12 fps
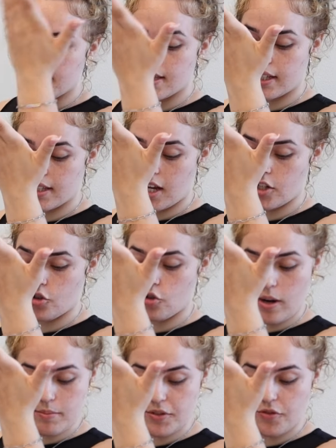600
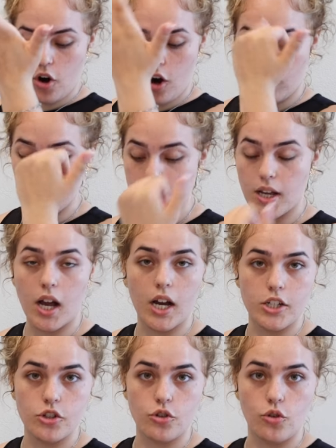grams of carbs,
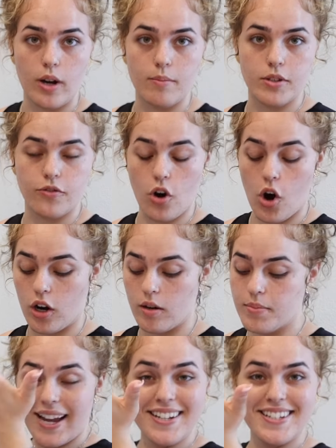100 grams of
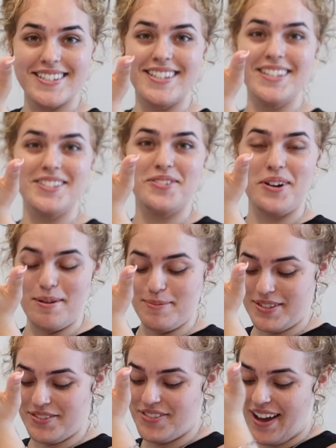carbs, 96
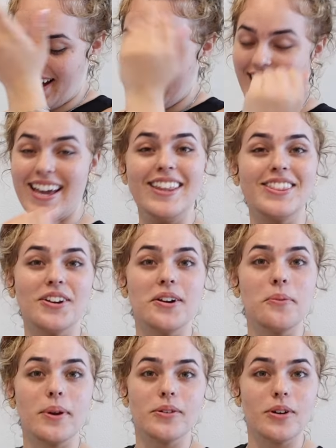grams of fat, and
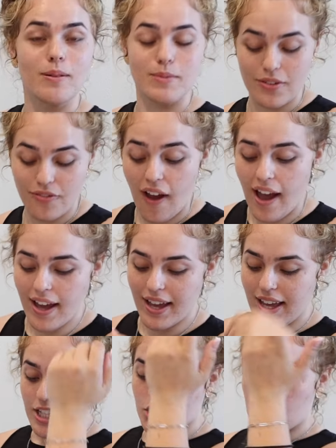31 grams of fat,
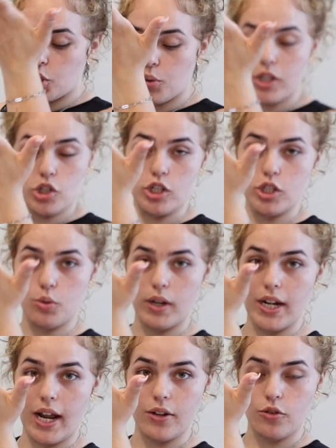
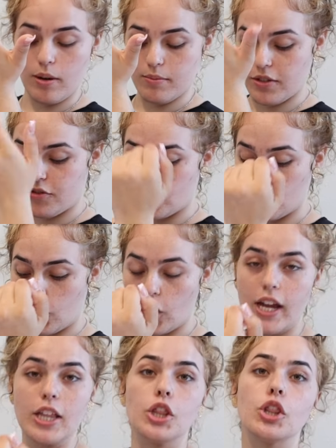229 grams of sugar
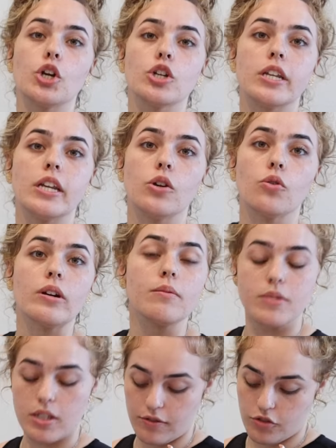and 13
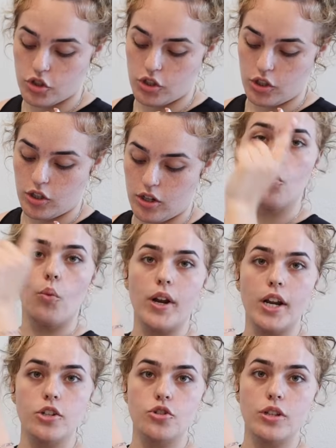grams of sugar.
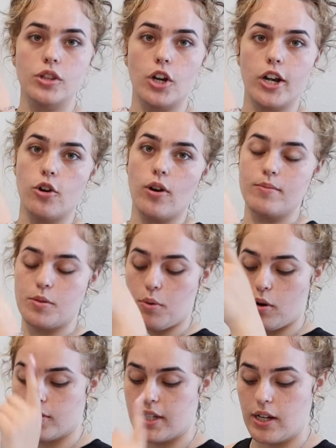130 grams of
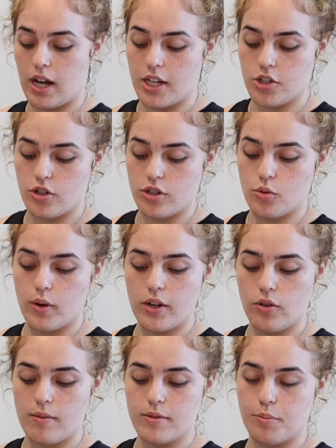protein, 120
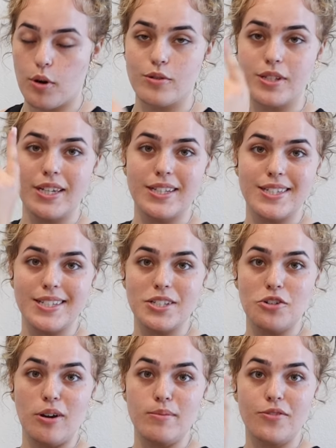grams of protein,
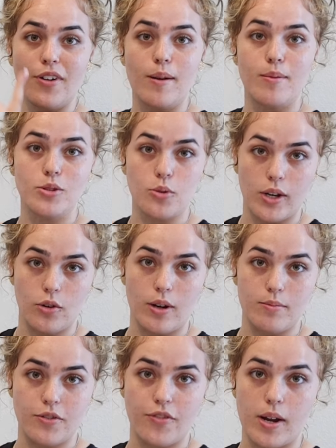60 grams of fiber, and 20
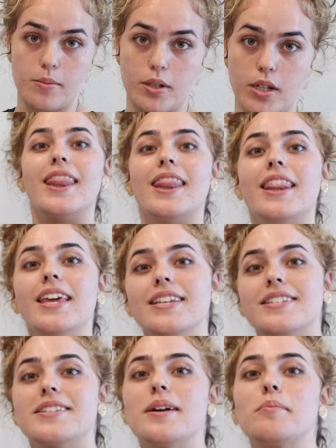grams of fiber.
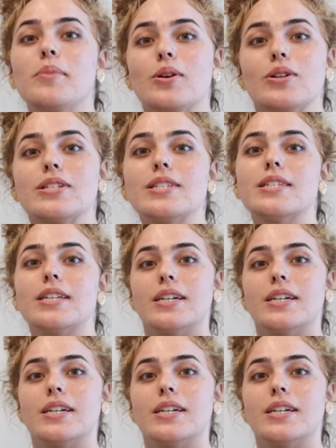These numbers